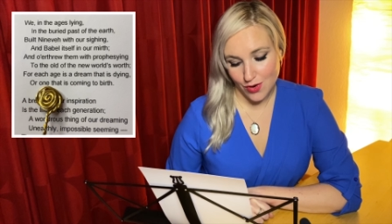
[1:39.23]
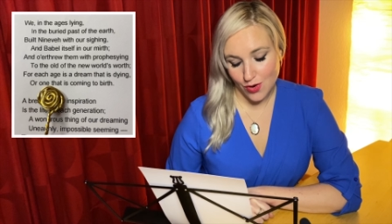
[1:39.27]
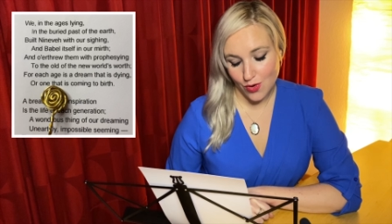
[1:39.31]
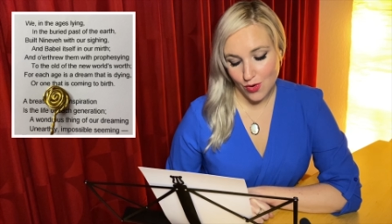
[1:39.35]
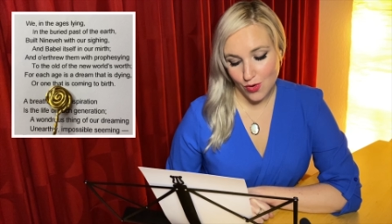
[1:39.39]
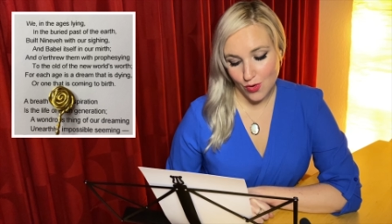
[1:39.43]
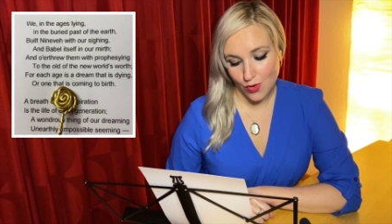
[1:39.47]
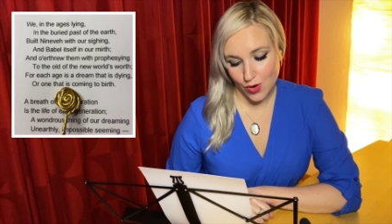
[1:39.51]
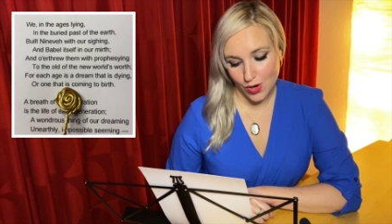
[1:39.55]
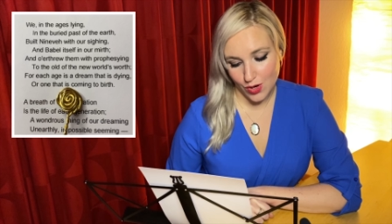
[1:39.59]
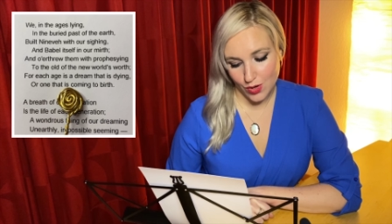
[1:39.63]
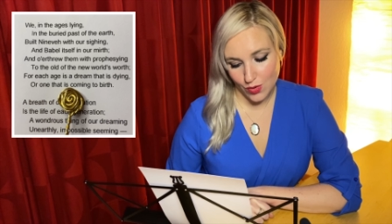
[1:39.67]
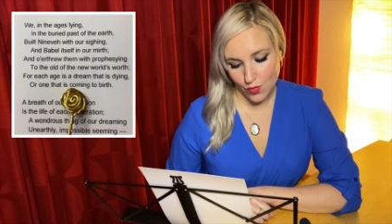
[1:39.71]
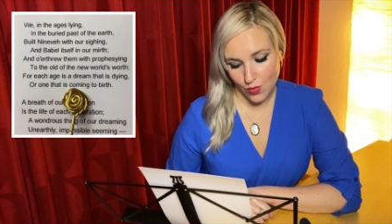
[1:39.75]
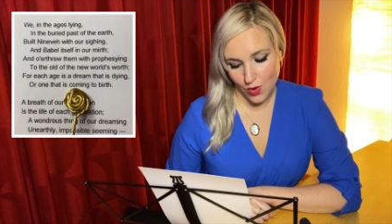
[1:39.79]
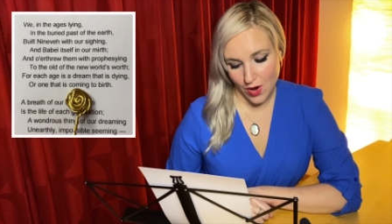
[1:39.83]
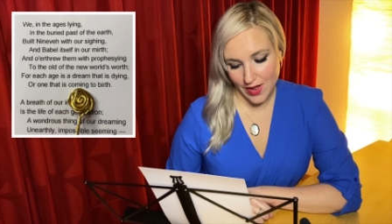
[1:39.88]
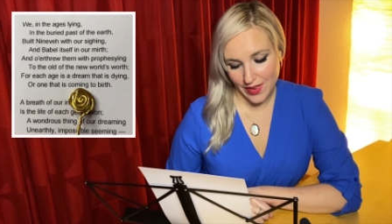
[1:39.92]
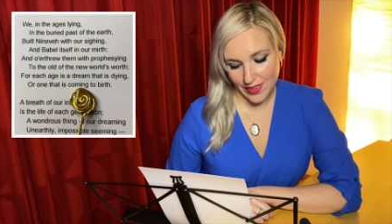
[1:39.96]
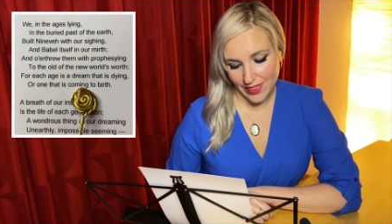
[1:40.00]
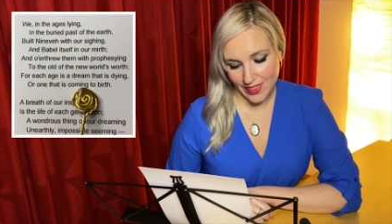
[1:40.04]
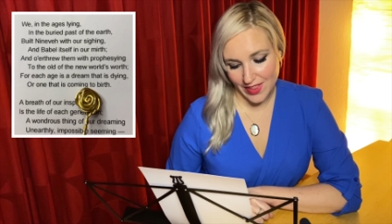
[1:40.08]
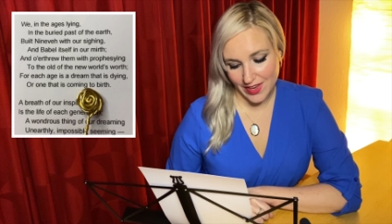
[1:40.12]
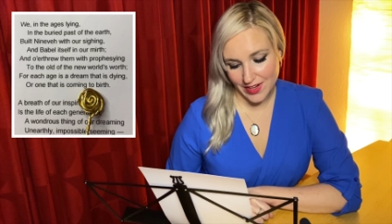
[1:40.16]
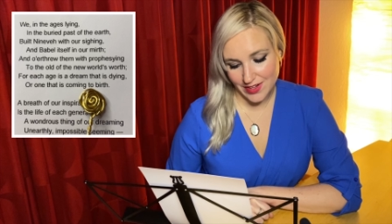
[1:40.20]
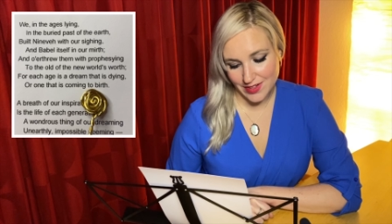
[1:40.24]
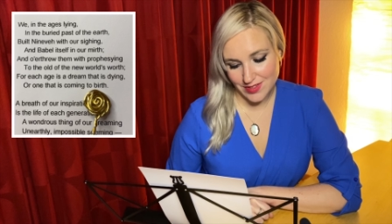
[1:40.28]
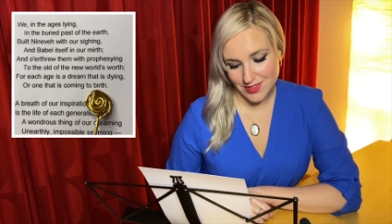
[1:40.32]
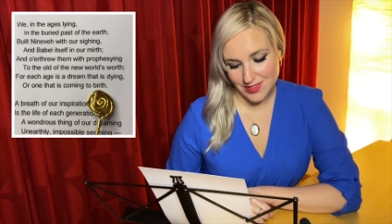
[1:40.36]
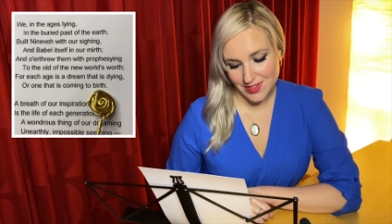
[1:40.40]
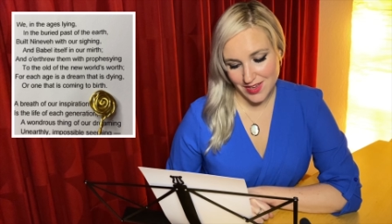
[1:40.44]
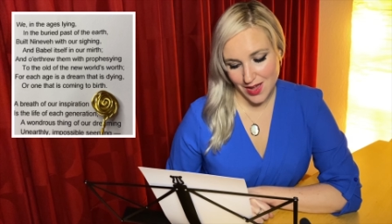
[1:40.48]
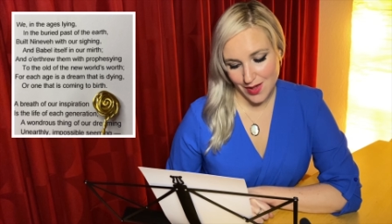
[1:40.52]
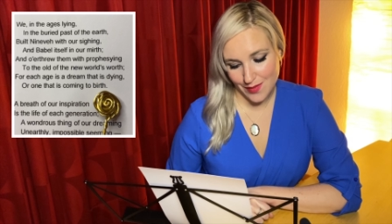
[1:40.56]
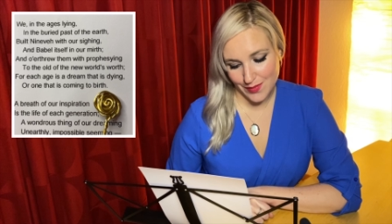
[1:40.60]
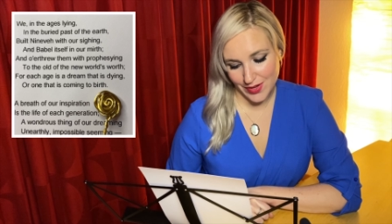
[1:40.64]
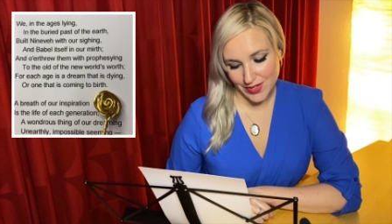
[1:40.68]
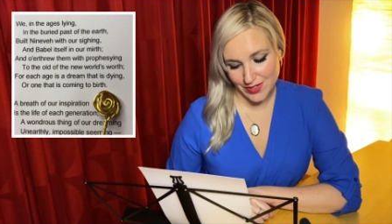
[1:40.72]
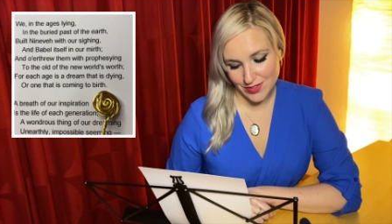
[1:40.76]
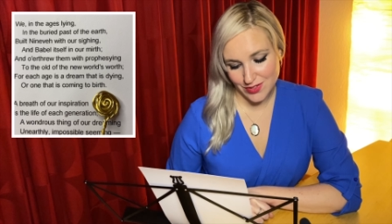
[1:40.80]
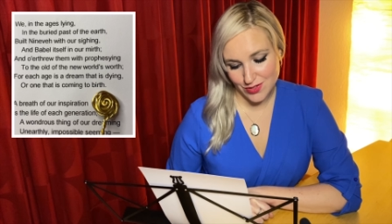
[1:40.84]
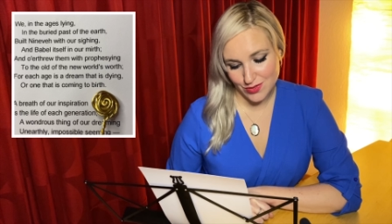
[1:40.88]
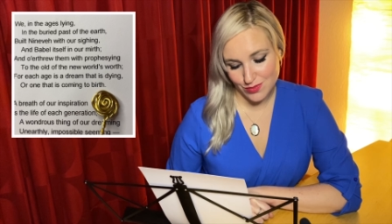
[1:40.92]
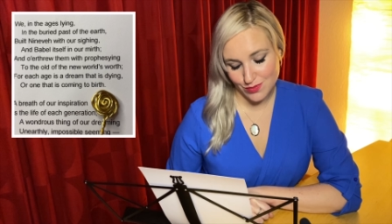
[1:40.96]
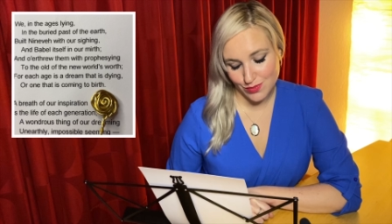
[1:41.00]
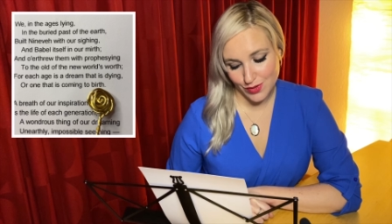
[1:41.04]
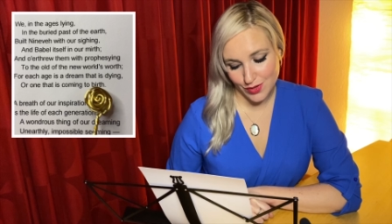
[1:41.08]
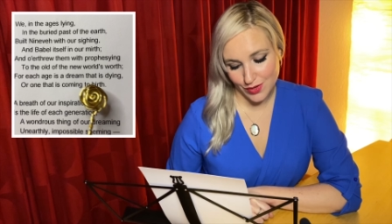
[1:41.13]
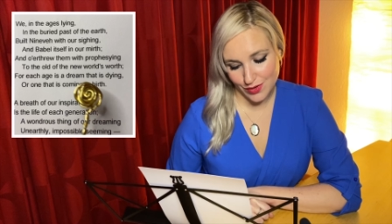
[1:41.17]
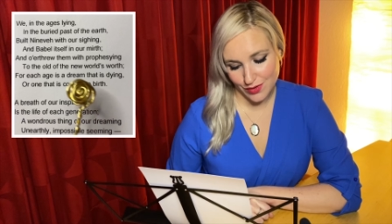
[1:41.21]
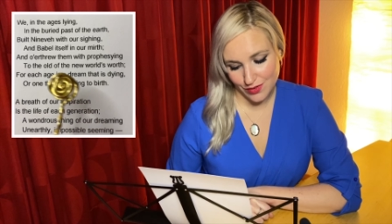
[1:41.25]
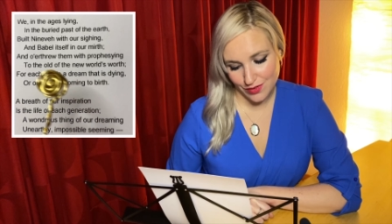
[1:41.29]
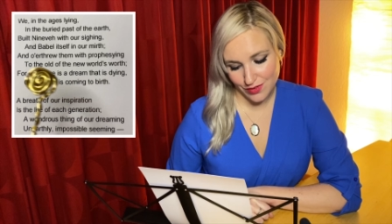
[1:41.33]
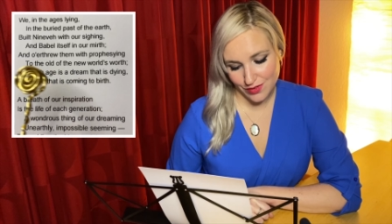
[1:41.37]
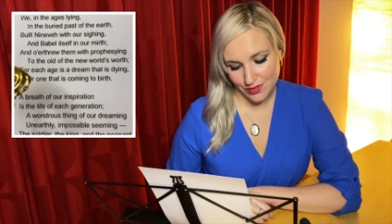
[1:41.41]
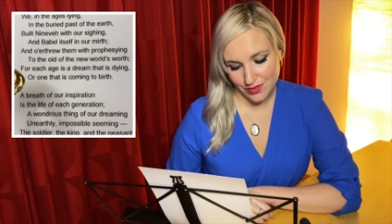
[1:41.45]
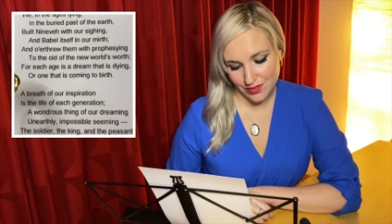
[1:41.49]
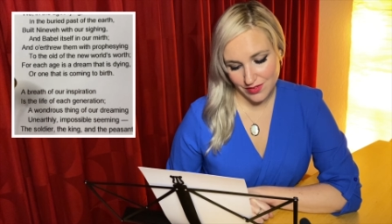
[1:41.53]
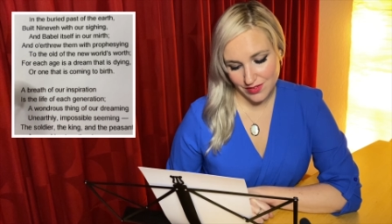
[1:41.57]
or one that is coming to birth.